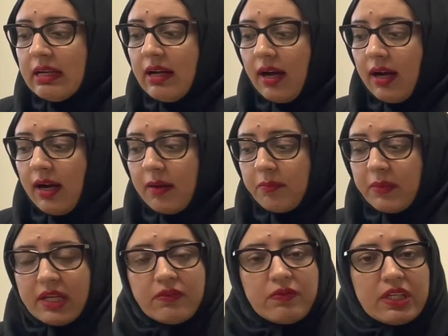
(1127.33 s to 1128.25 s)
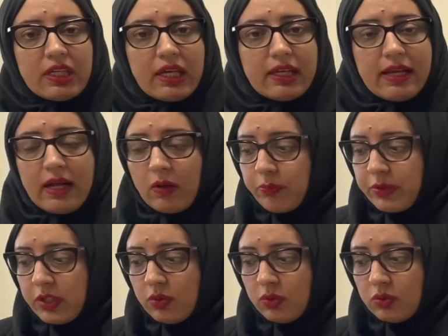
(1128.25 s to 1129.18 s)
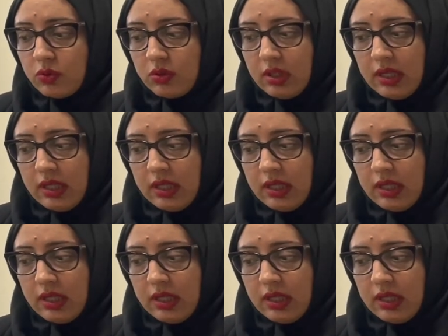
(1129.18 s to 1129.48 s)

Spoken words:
and we can help you